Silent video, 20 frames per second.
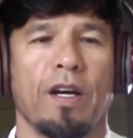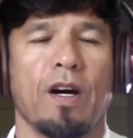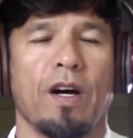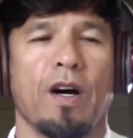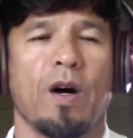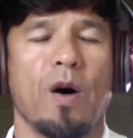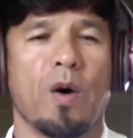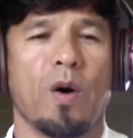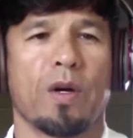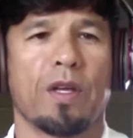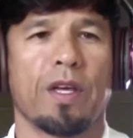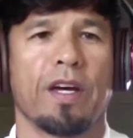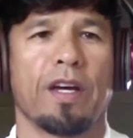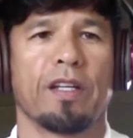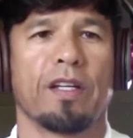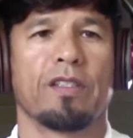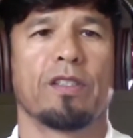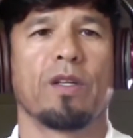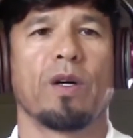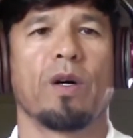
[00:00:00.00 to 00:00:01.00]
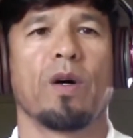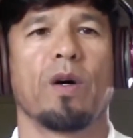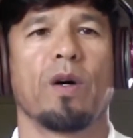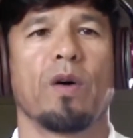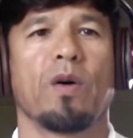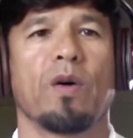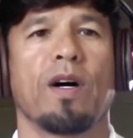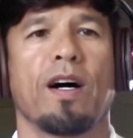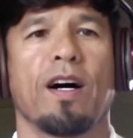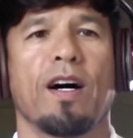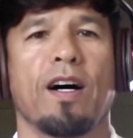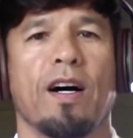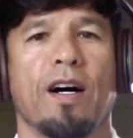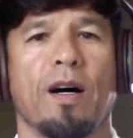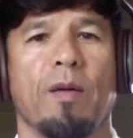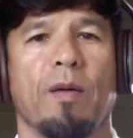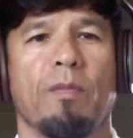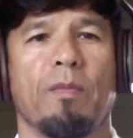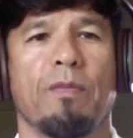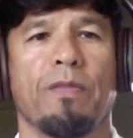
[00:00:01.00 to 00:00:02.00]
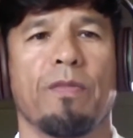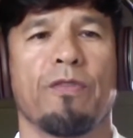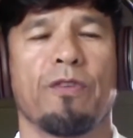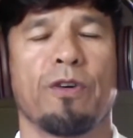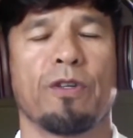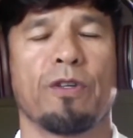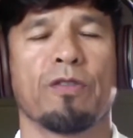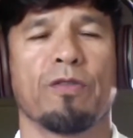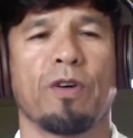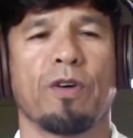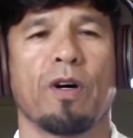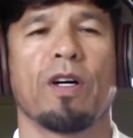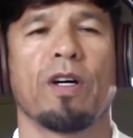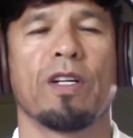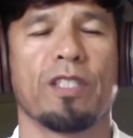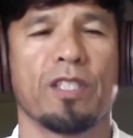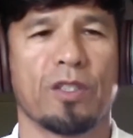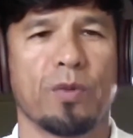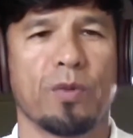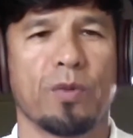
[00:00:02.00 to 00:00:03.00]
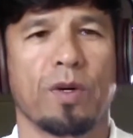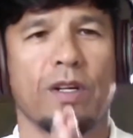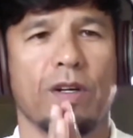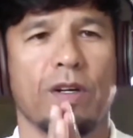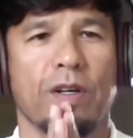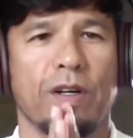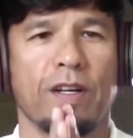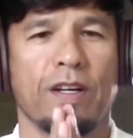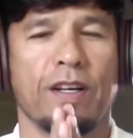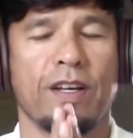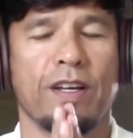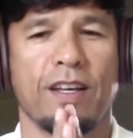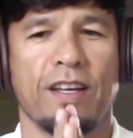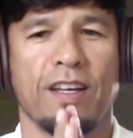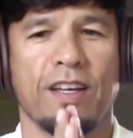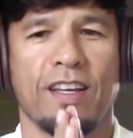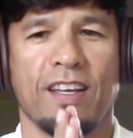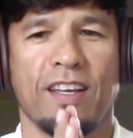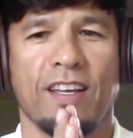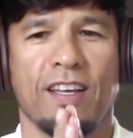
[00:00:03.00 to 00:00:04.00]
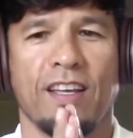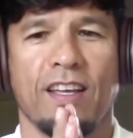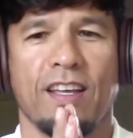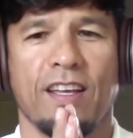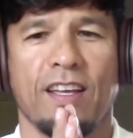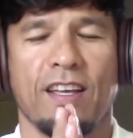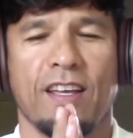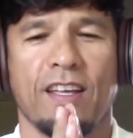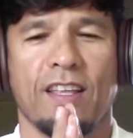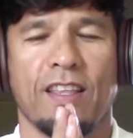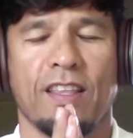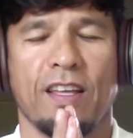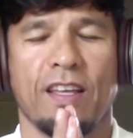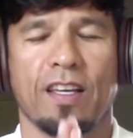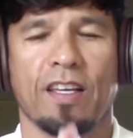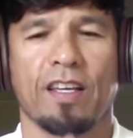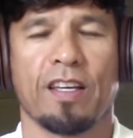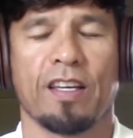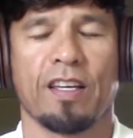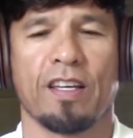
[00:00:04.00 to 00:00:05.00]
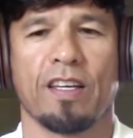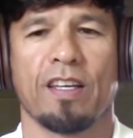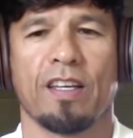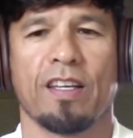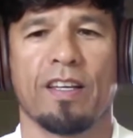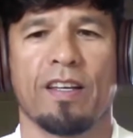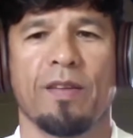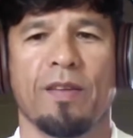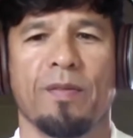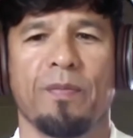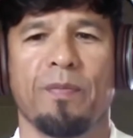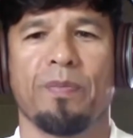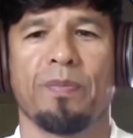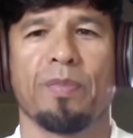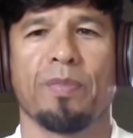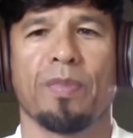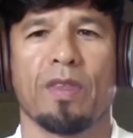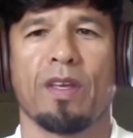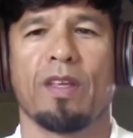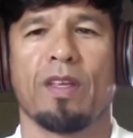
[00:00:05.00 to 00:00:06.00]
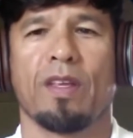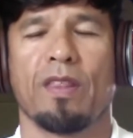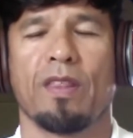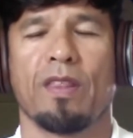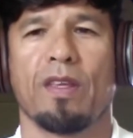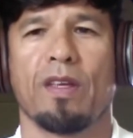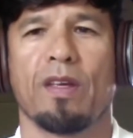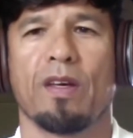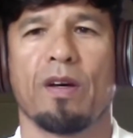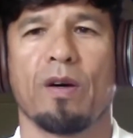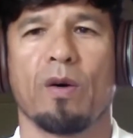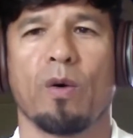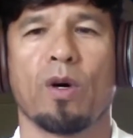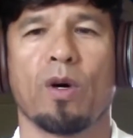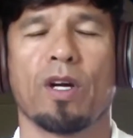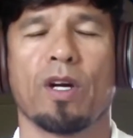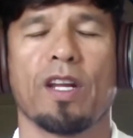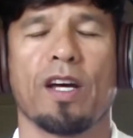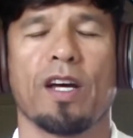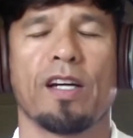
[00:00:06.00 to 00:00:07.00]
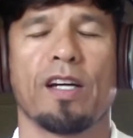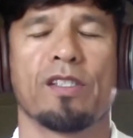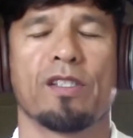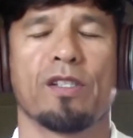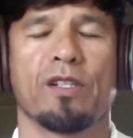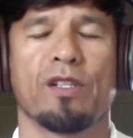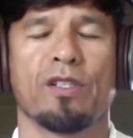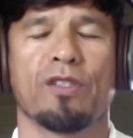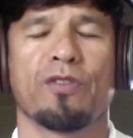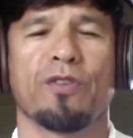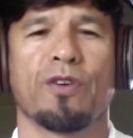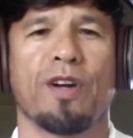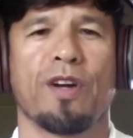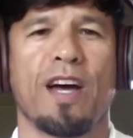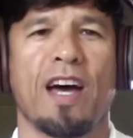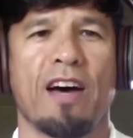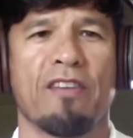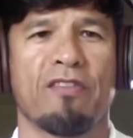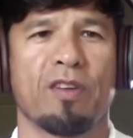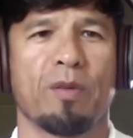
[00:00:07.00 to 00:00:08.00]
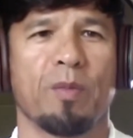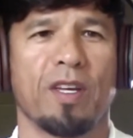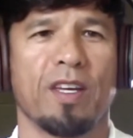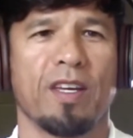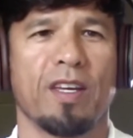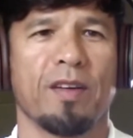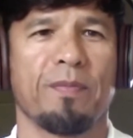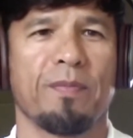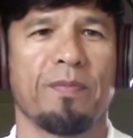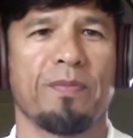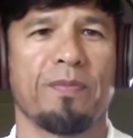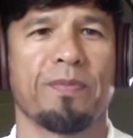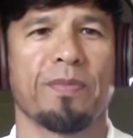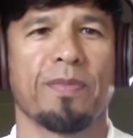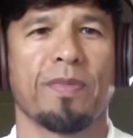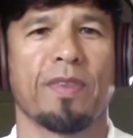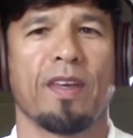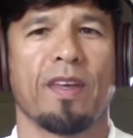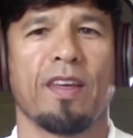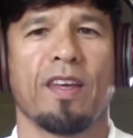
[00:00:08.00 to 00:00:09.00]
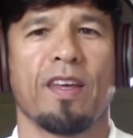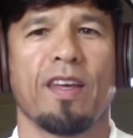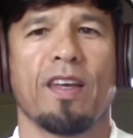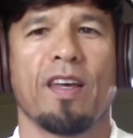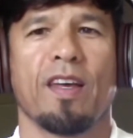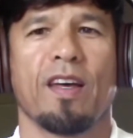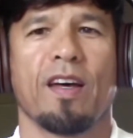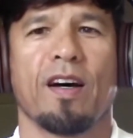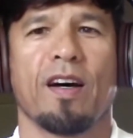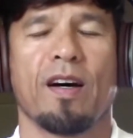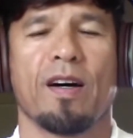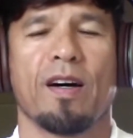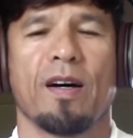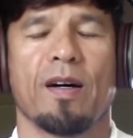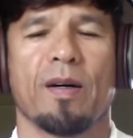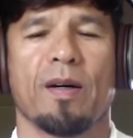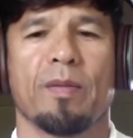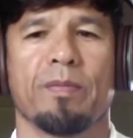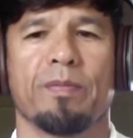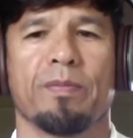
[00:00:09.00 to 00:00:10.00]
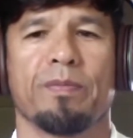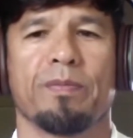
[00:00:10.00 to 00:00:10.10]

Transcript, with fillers: Okay, so um, first of all, I just want to thank the organizers for having me. Um,